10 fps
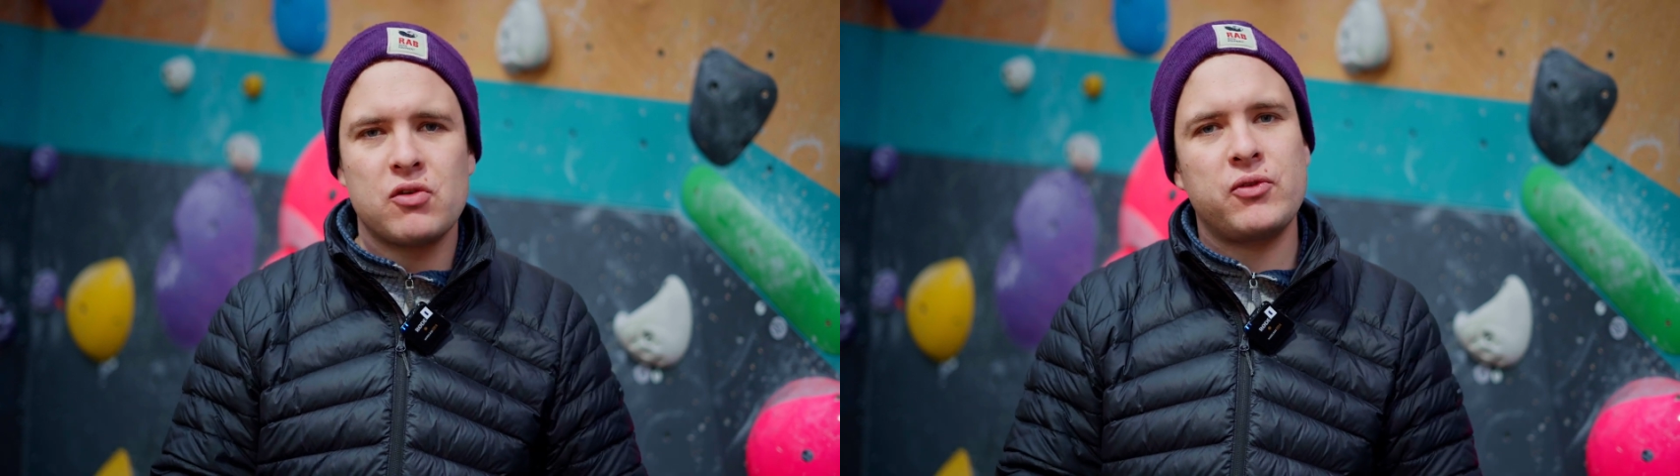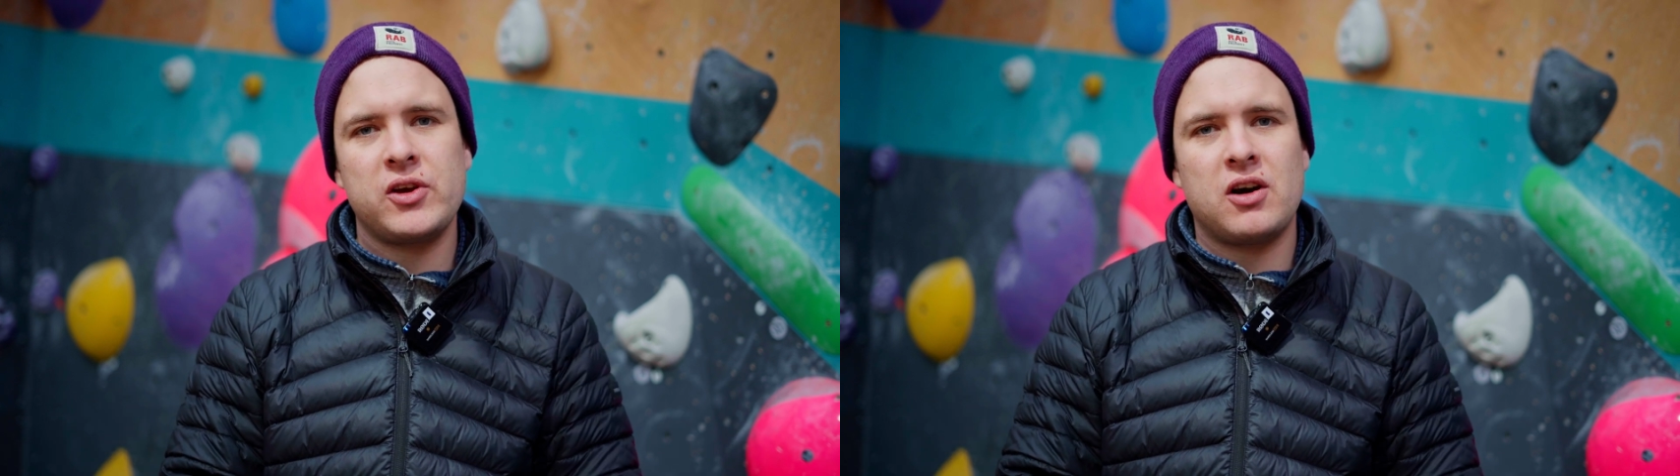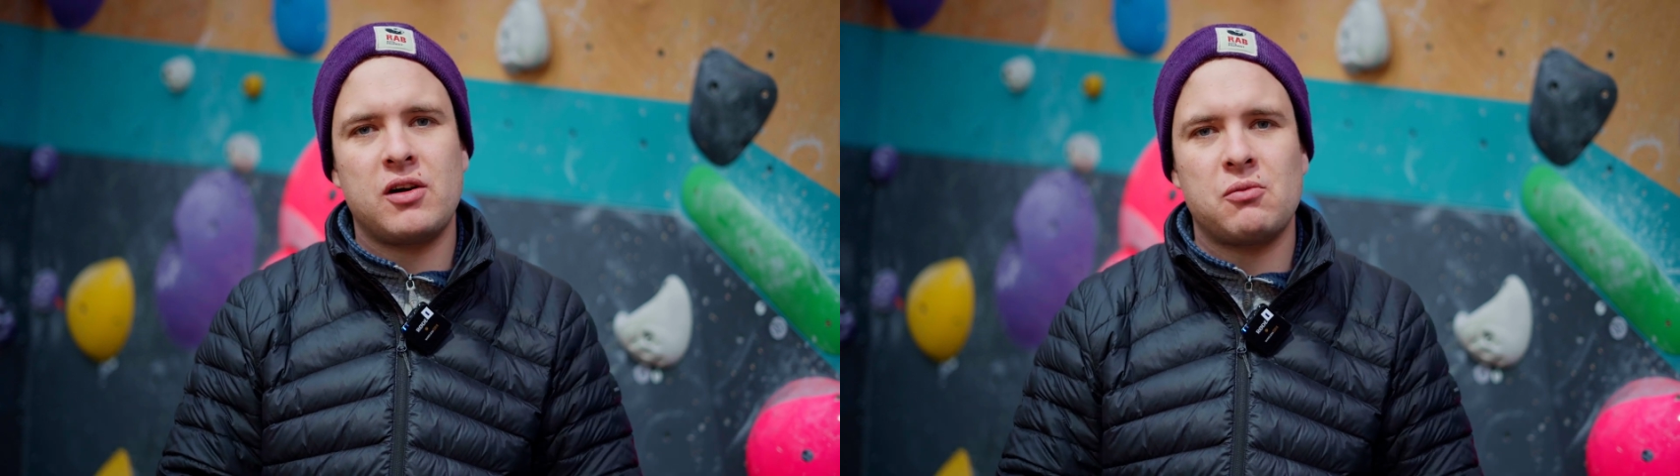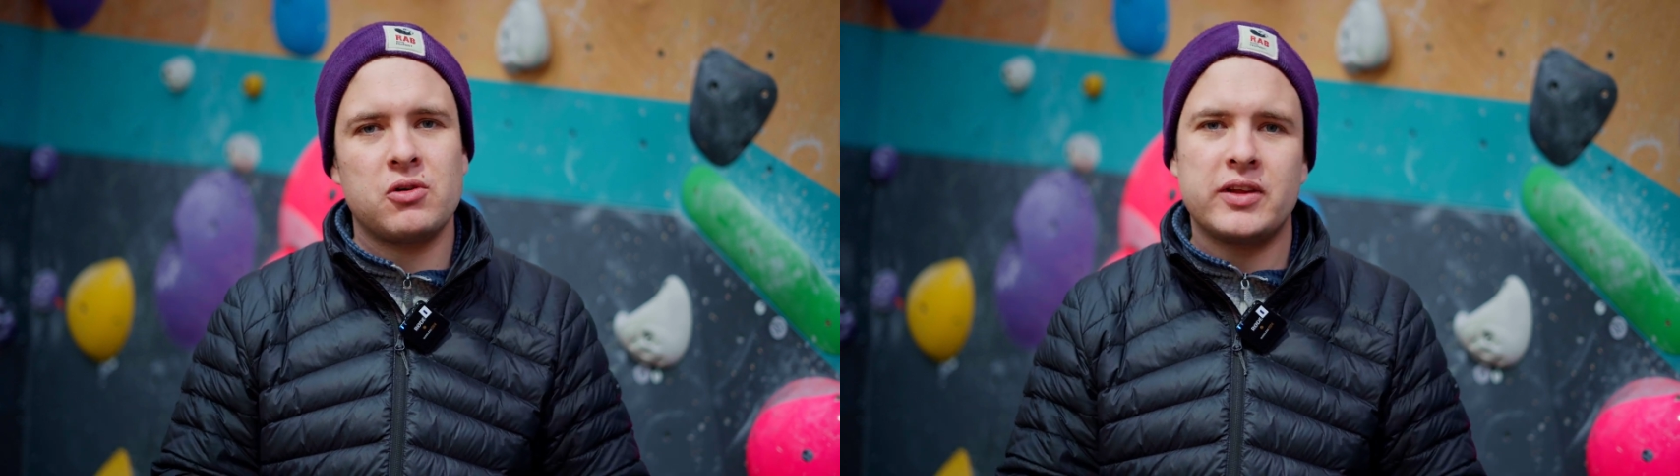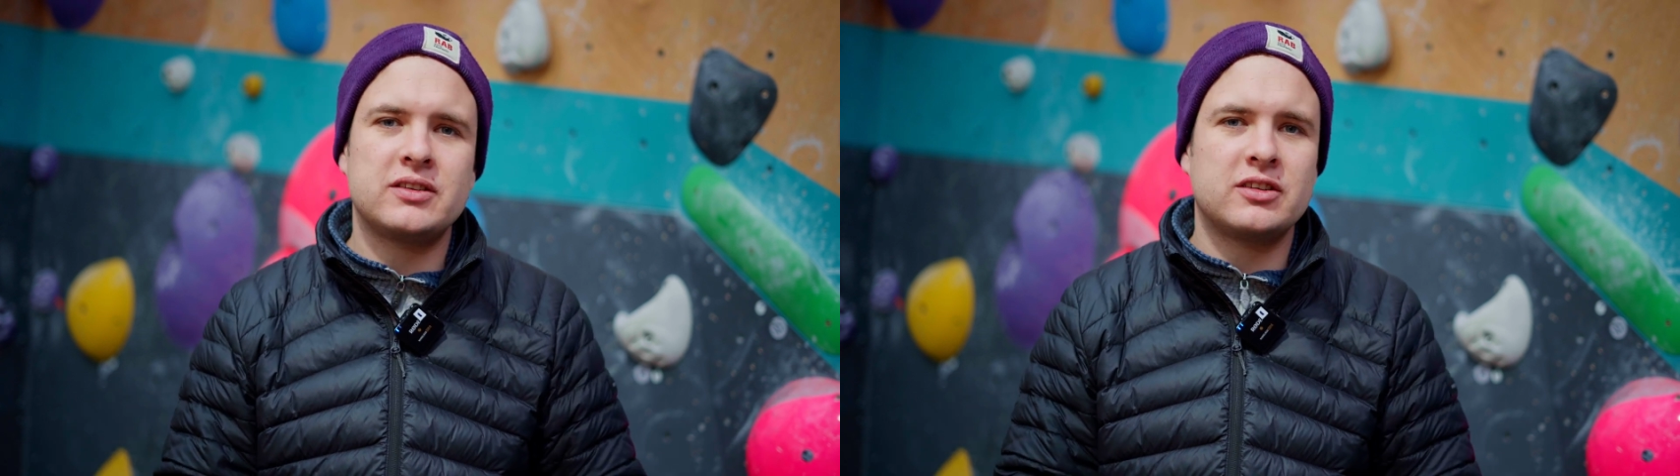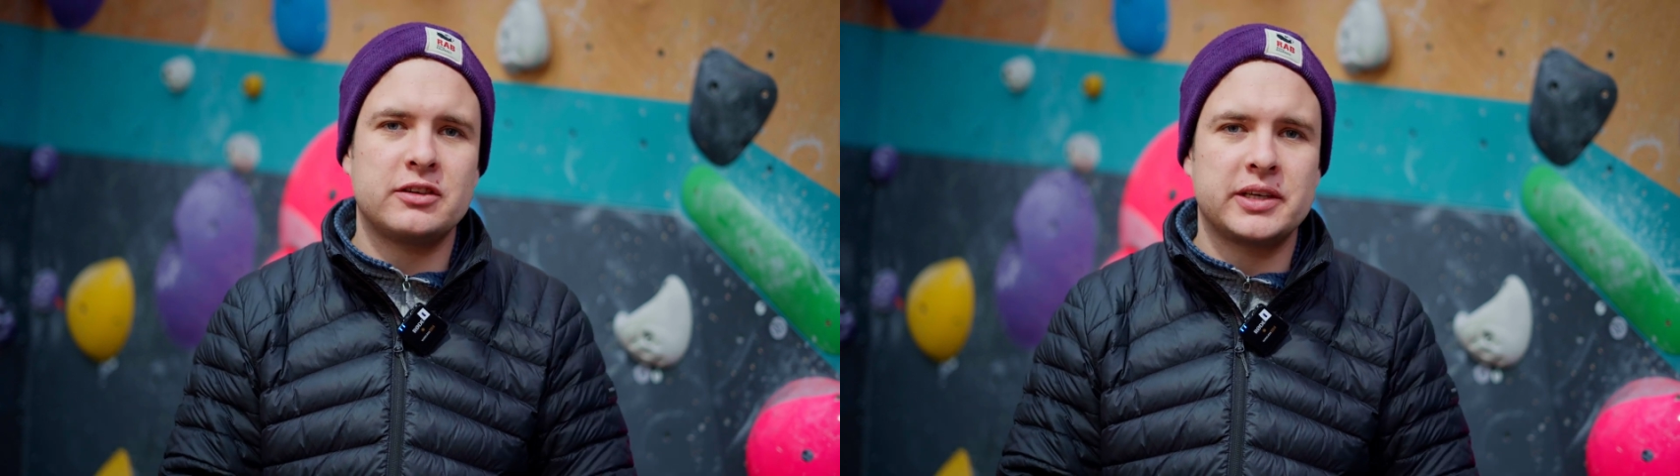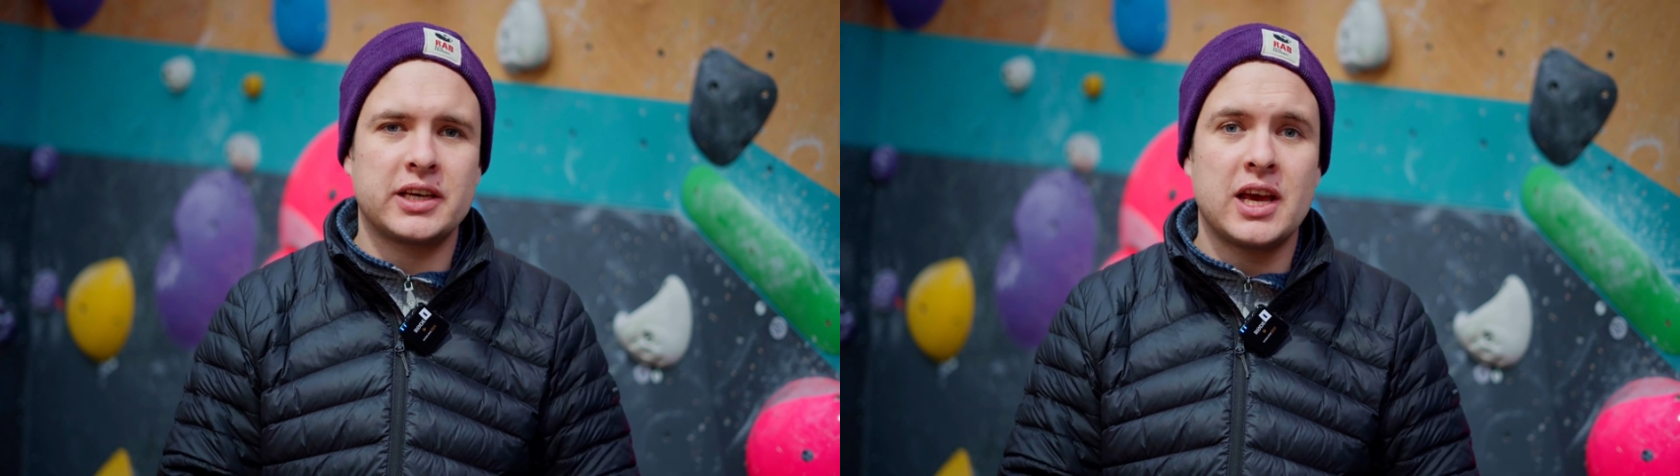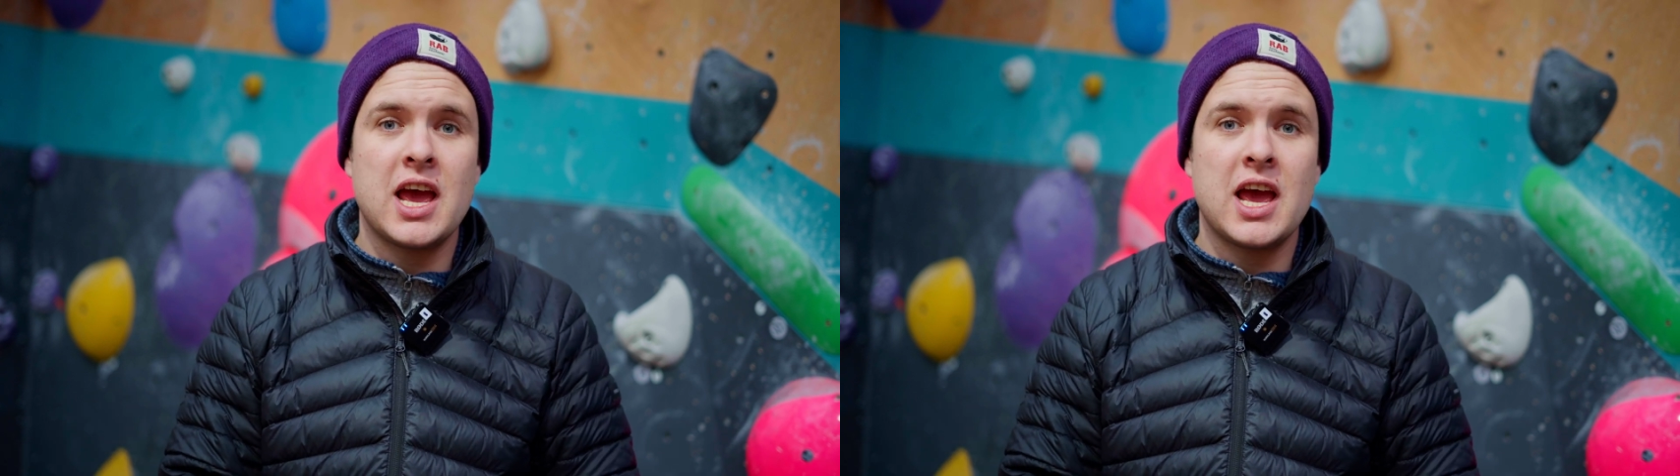feet are, what they're doing,